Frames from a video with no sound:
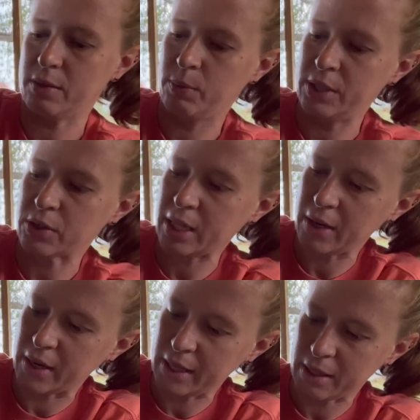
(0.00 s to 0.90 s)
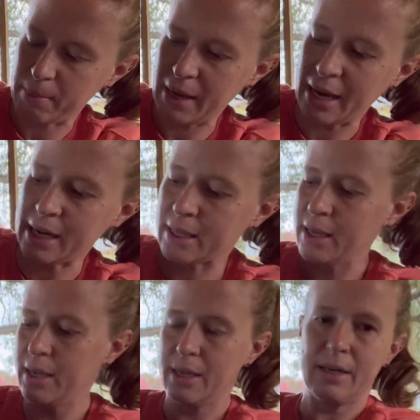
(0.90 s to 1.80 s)
when you're carrying the bag,
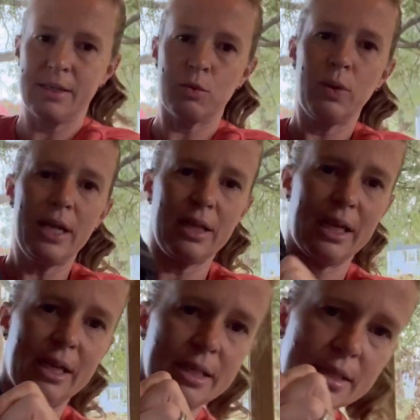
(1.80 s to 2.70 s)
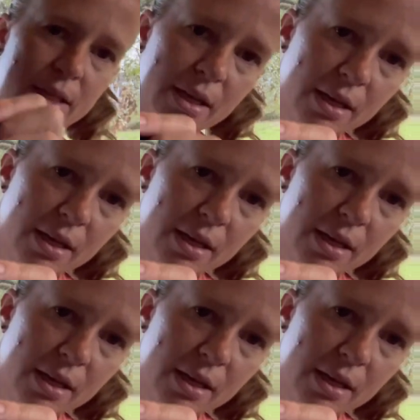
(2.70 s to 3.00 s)
as well as